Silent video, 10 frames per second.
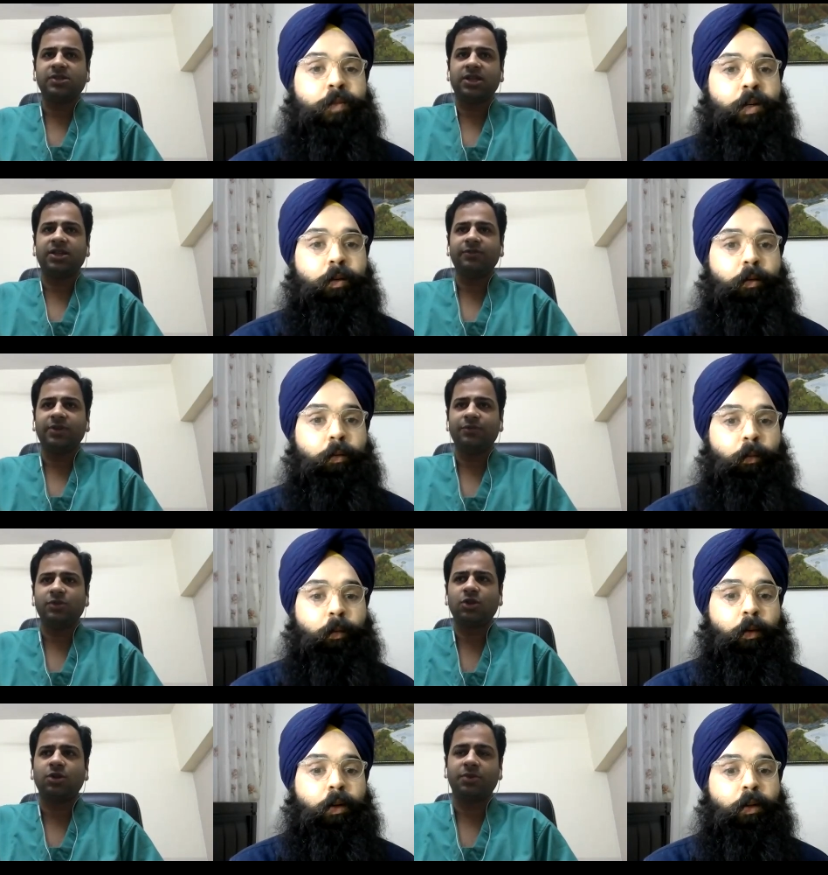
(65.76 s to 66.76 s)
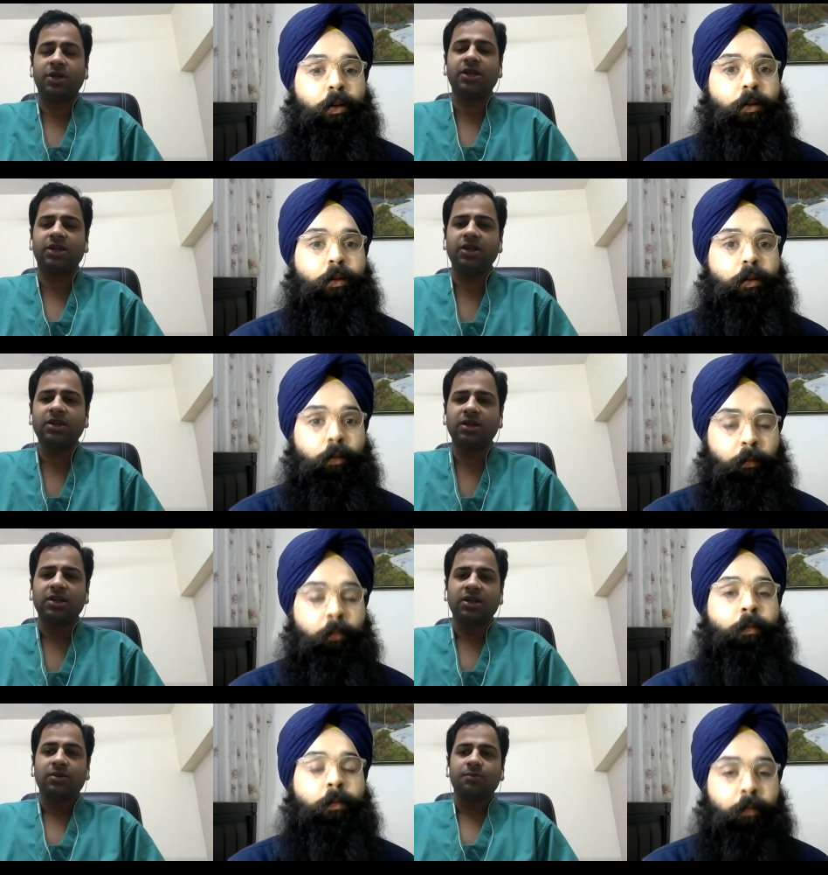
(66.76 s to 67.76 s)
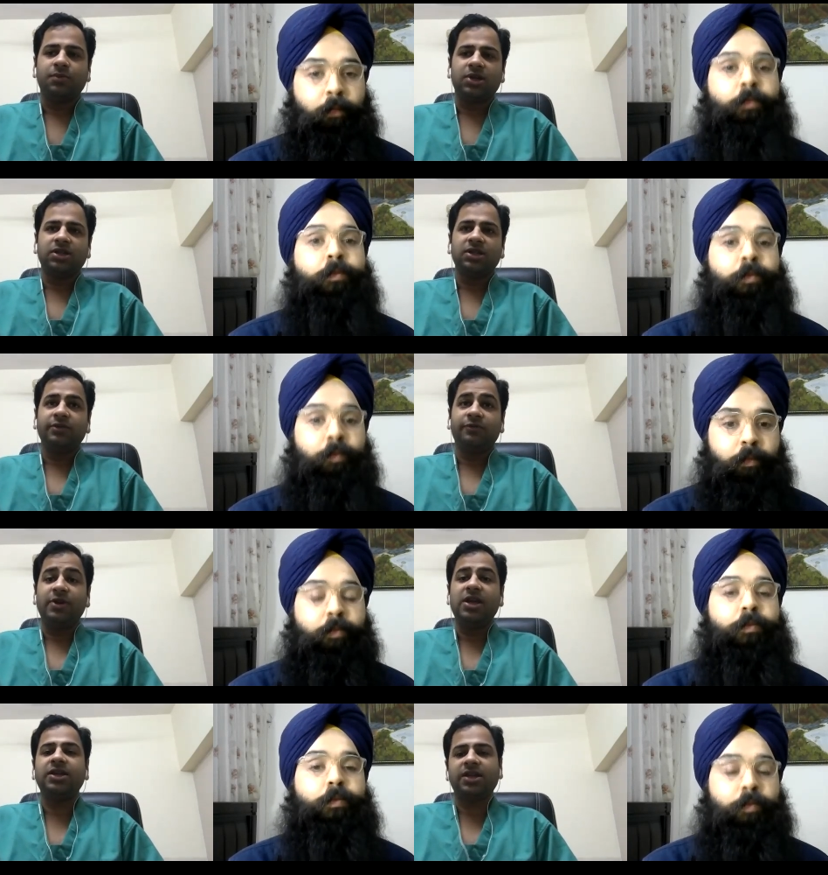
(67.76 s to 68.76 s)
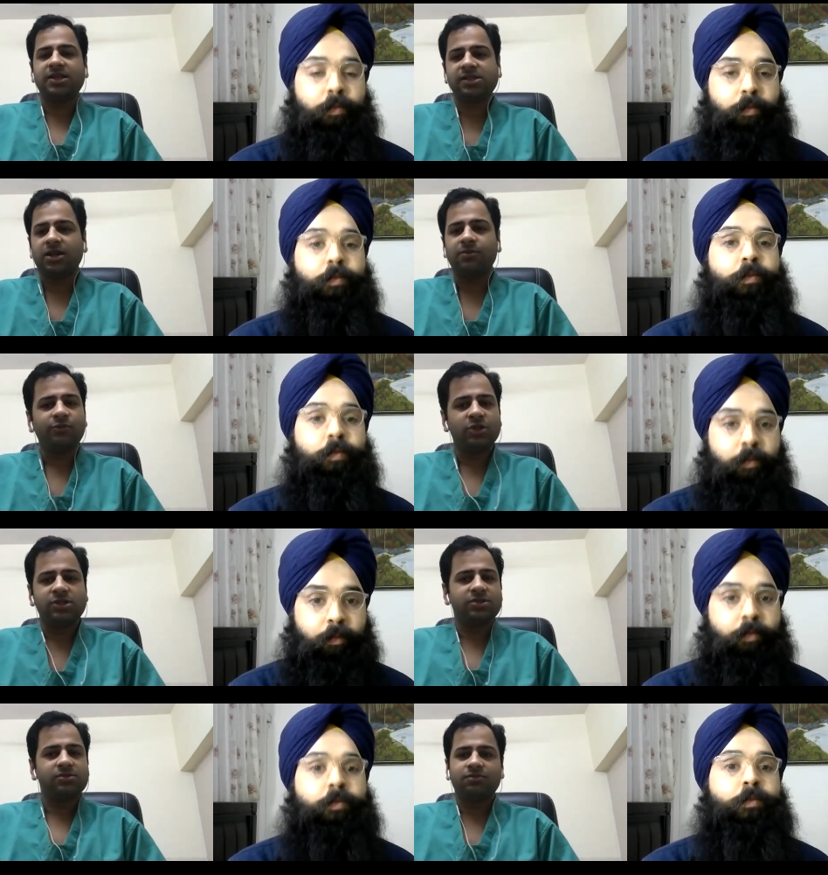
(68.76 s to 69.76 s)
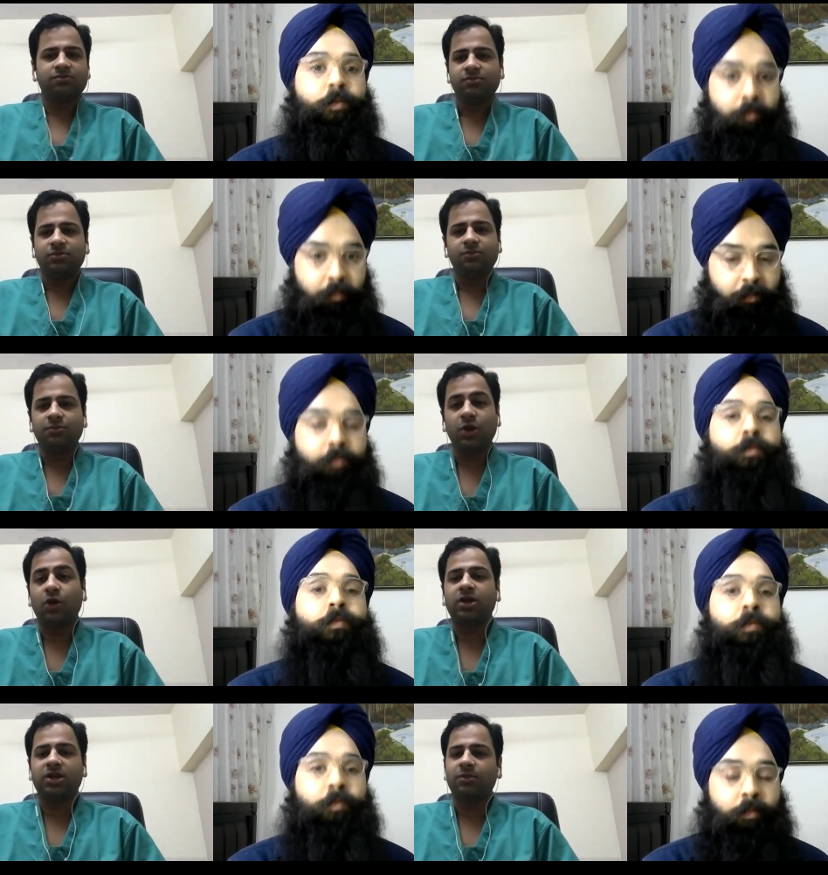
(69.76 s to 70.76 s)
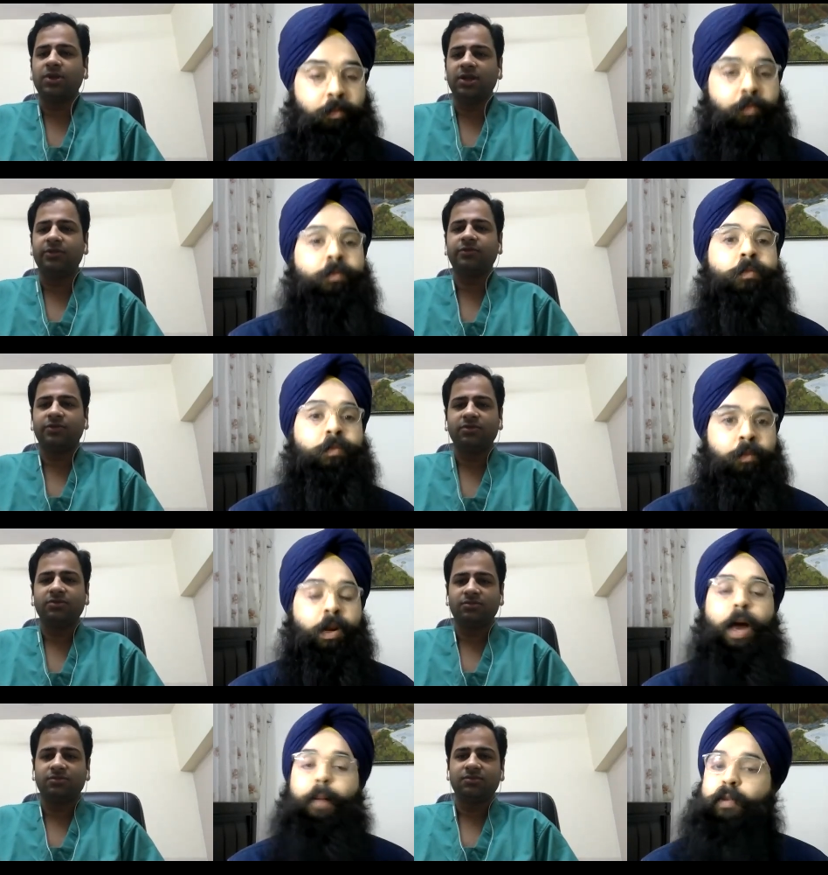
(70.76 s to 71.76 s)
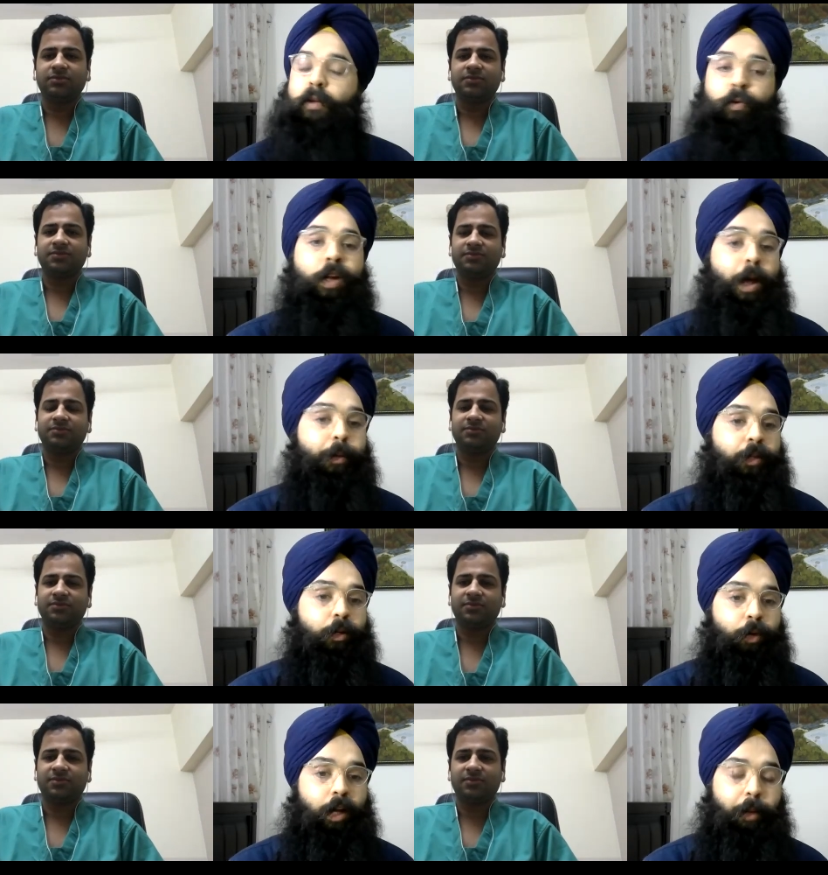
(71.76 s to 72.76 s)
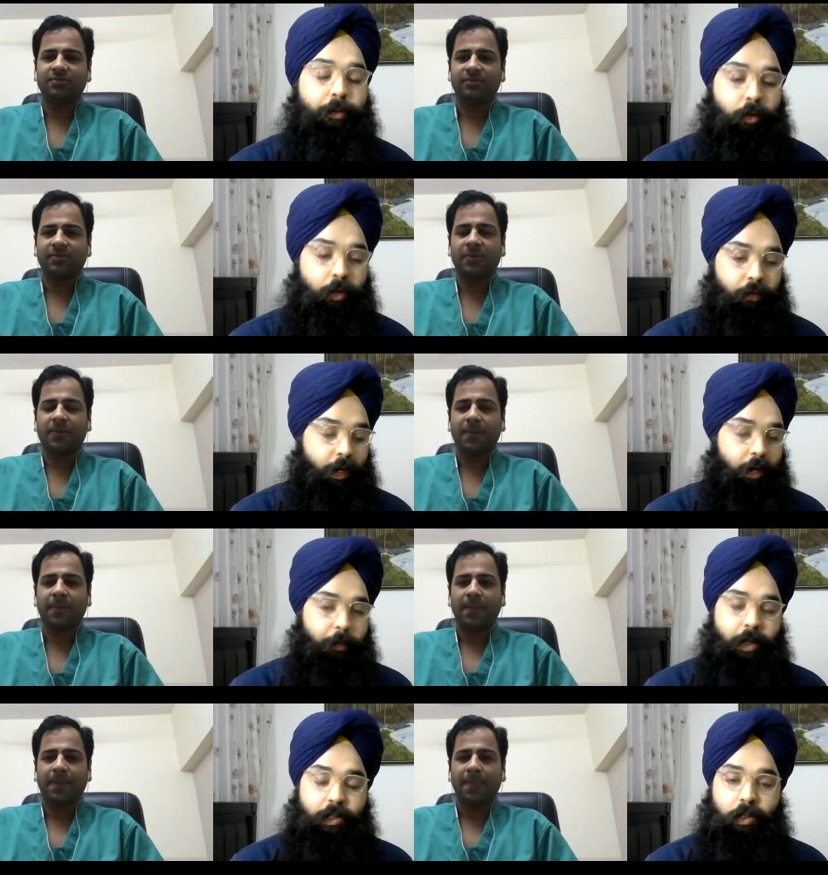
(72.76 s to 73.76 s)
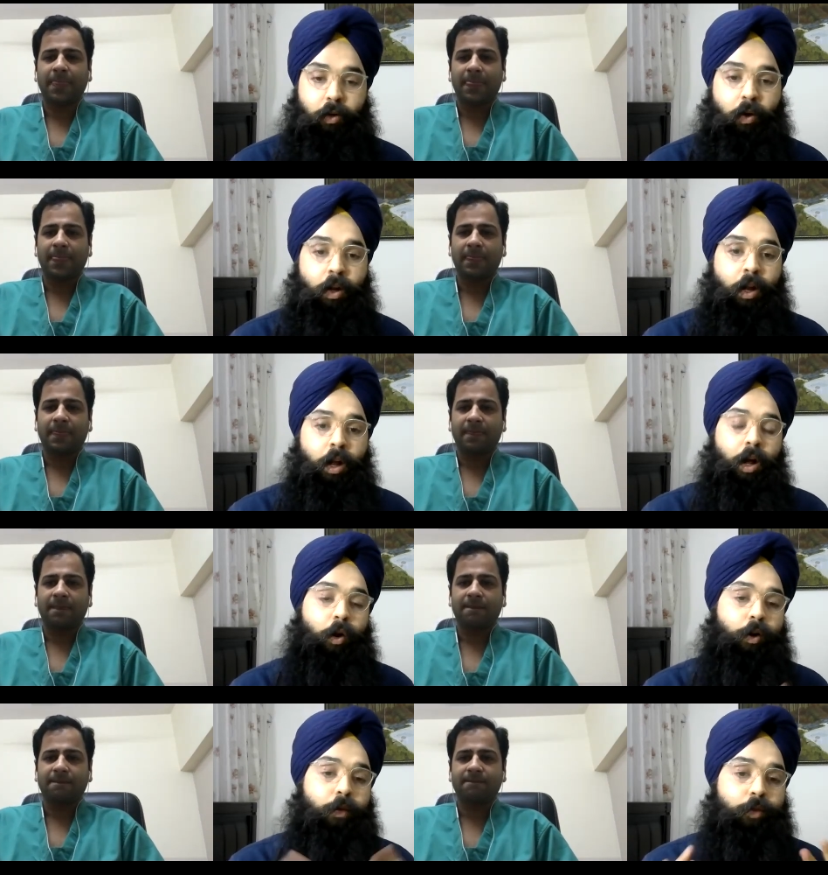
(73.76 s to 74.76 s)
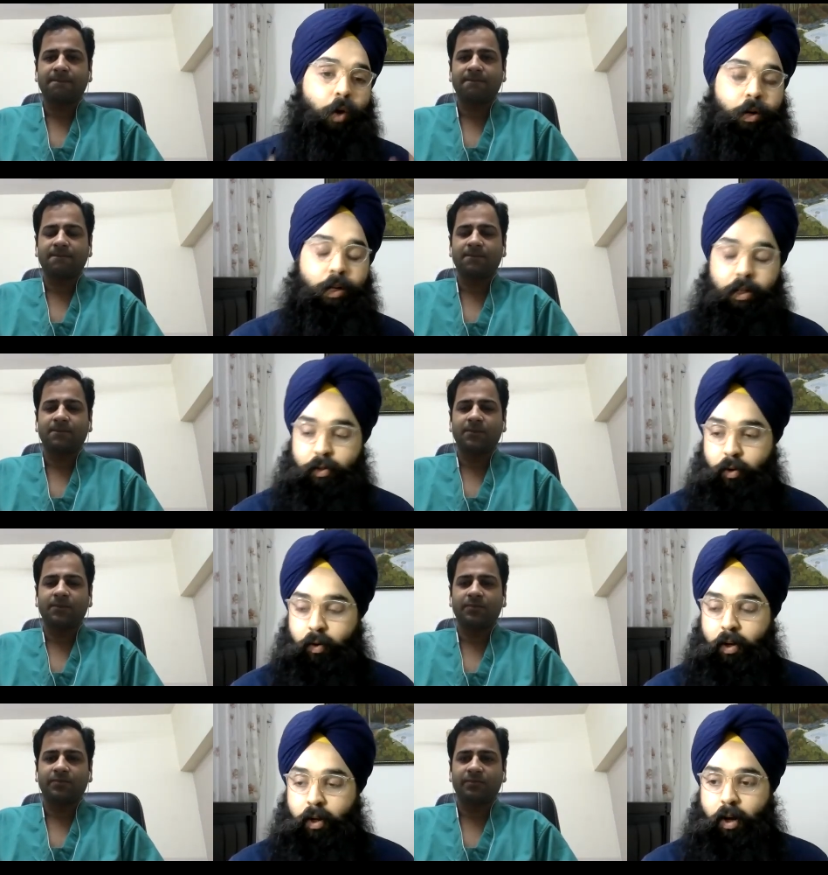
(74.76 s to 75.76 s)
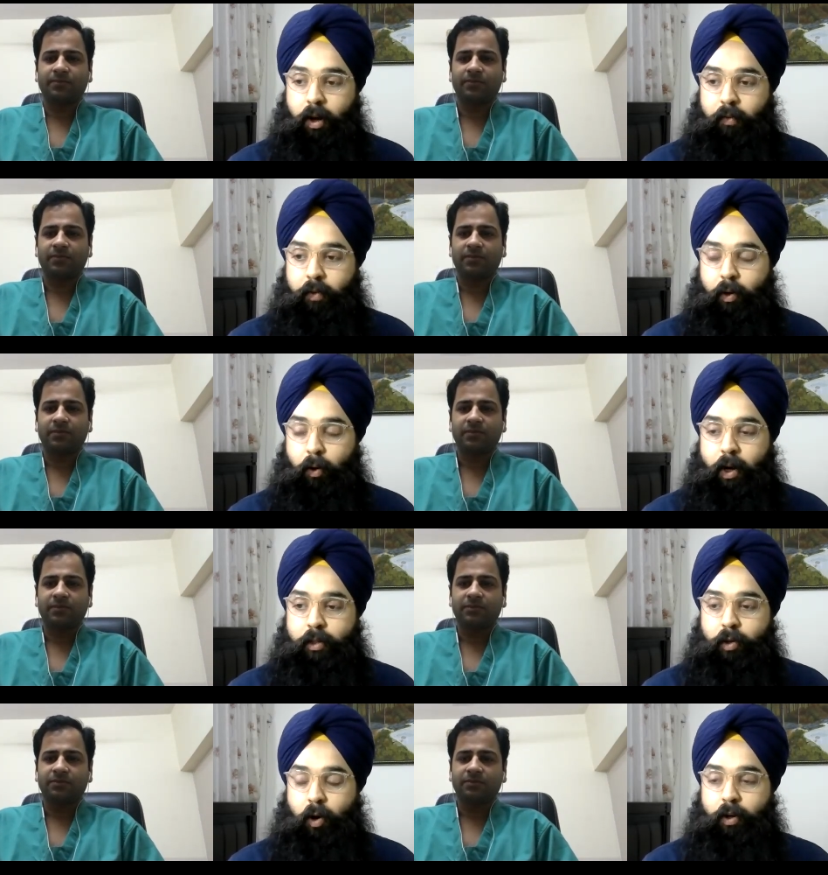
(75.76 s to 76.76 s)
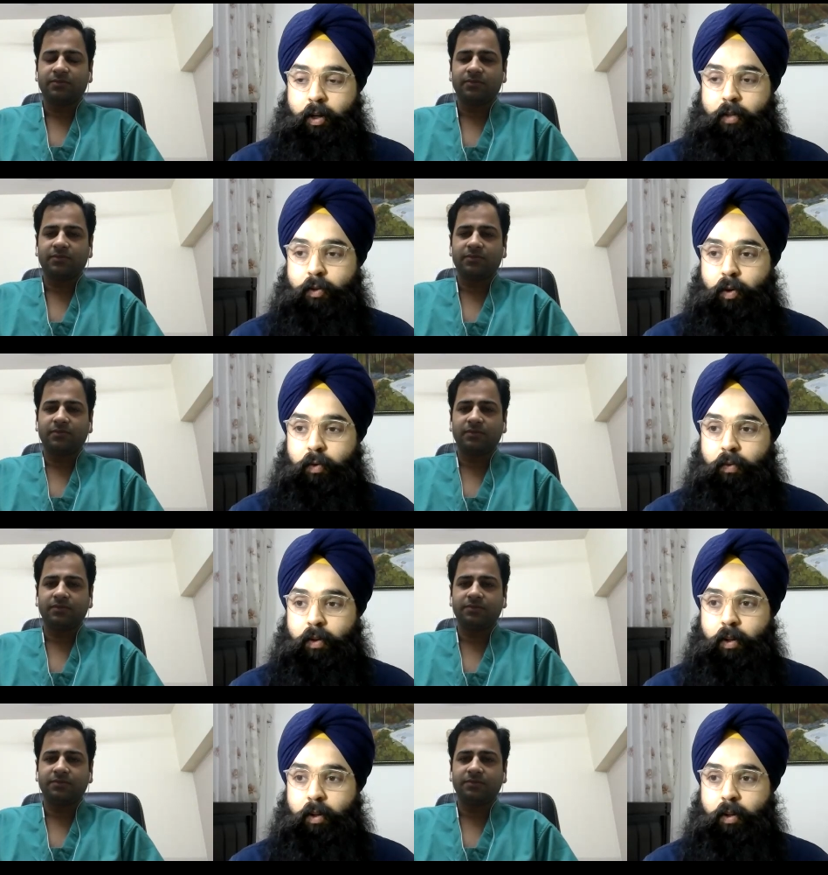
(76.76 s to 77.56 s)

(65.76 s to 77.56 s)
Speaker 1: the second wave was not predicted, but the way it has come was beyond our belief.
Speaker 2: Absolutely, absolutely, absolutely. We can imagine, you know, a lot of doctors, you know, uh, we look as doctors, you know,